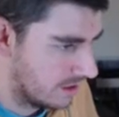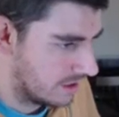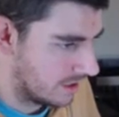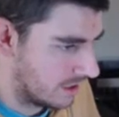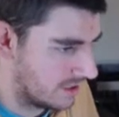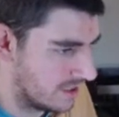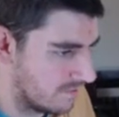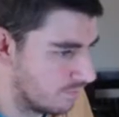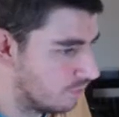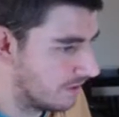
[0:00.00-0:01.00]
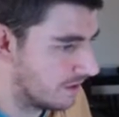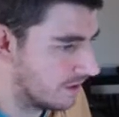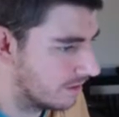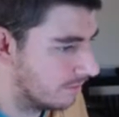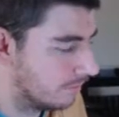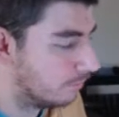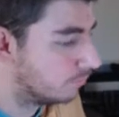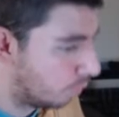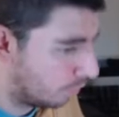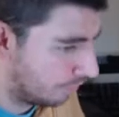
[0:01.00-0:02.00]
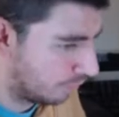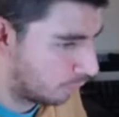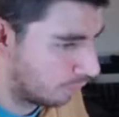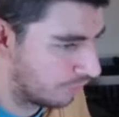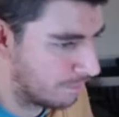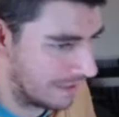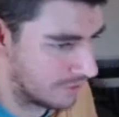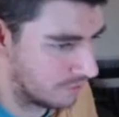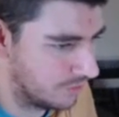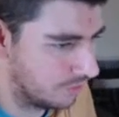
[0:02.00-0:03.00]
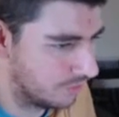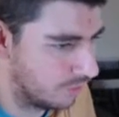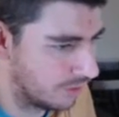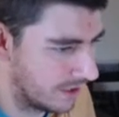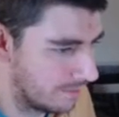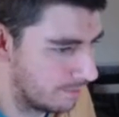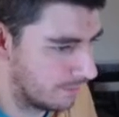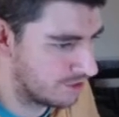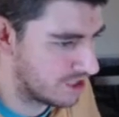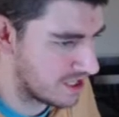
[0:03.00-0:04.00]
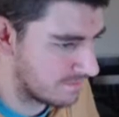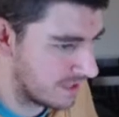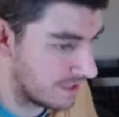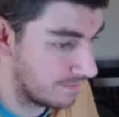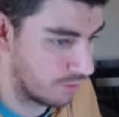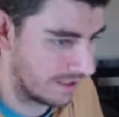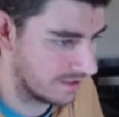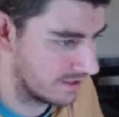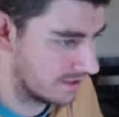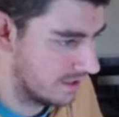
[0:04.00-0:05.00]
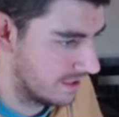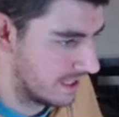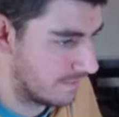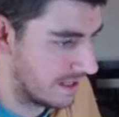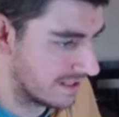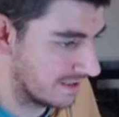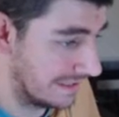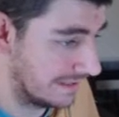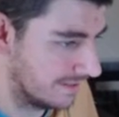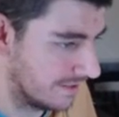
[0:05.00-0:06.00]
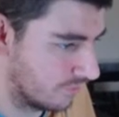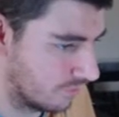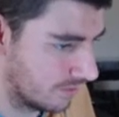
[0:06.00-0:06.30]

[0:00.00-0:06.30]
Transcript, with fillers: It is moving more towards Battlefield, Fortnite and PUBG in practice. It makes little difference.